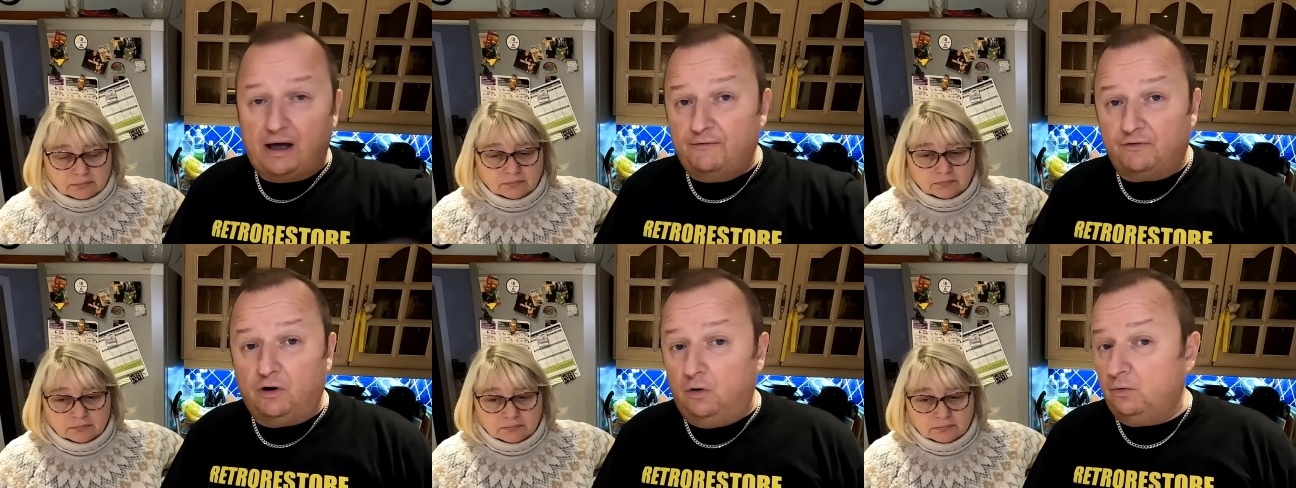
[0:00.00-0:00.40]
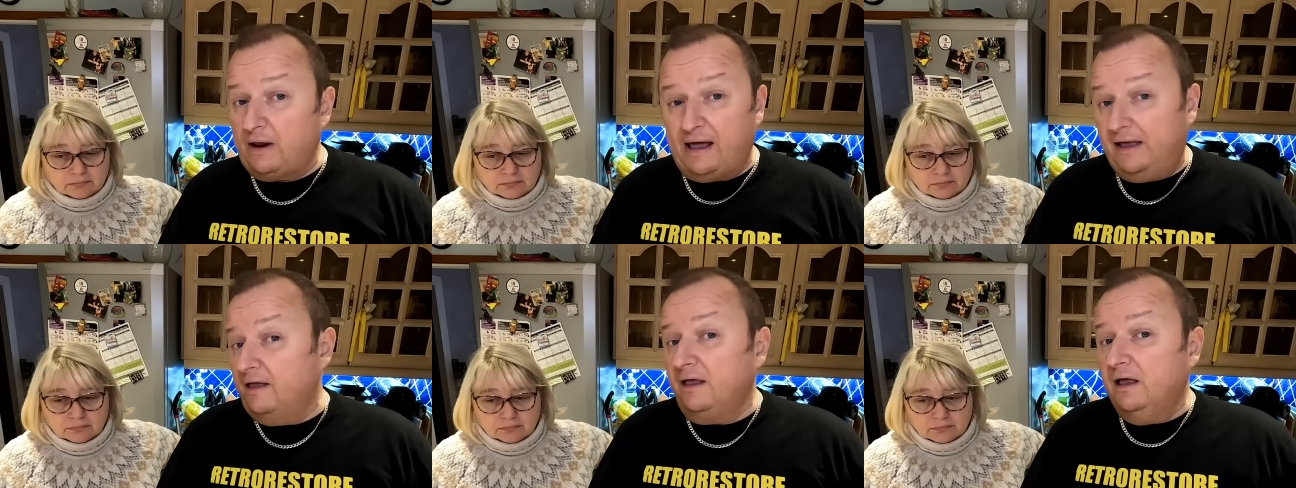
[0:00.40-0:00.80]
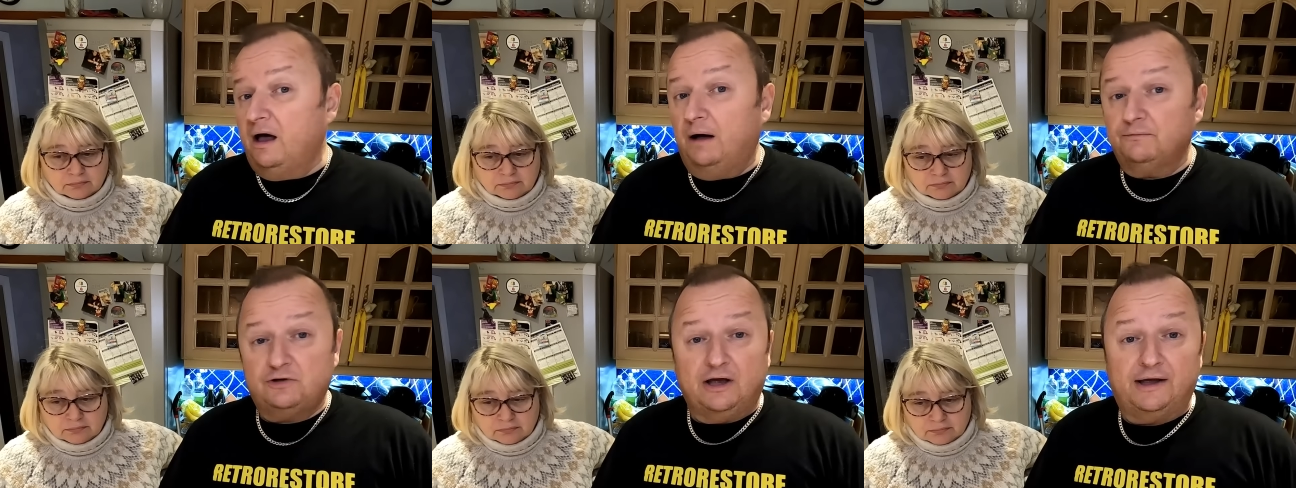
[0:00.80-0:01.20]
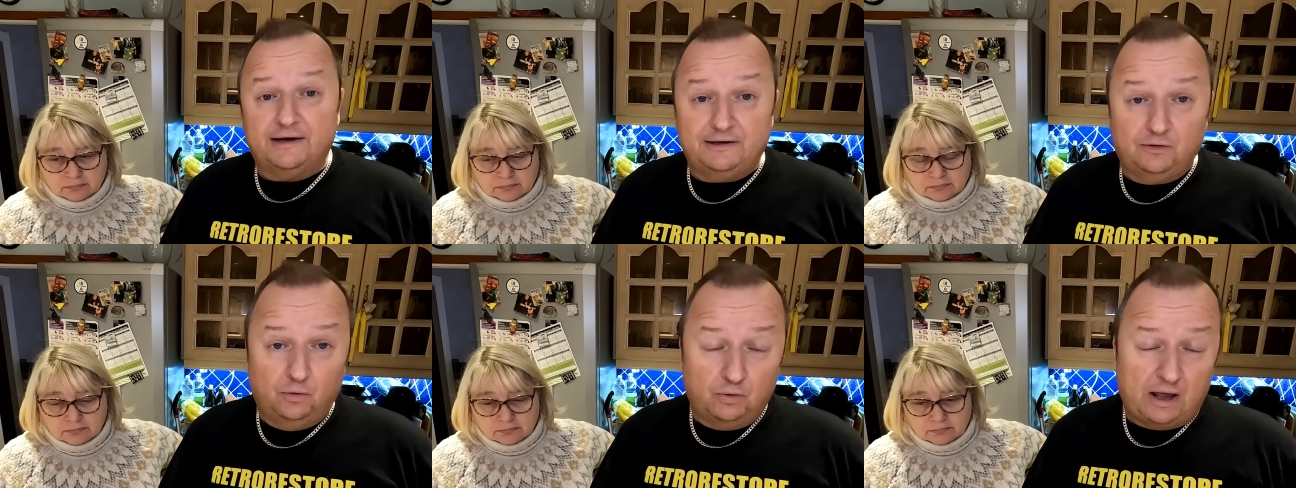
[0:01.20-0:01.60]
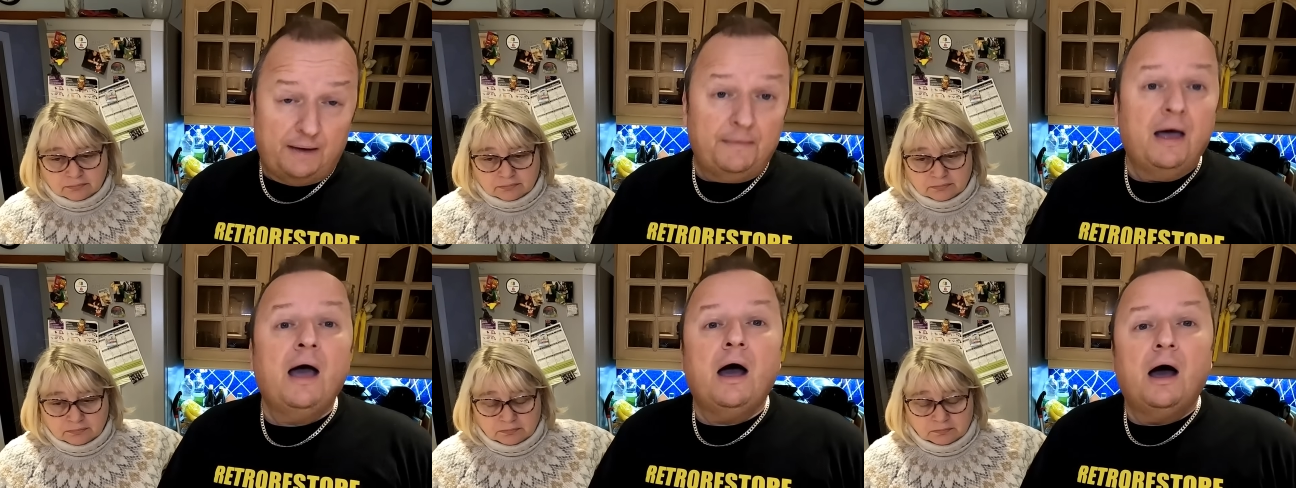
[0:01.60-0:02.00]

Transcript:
Speaker 1: I've got all that. I'm taking all them.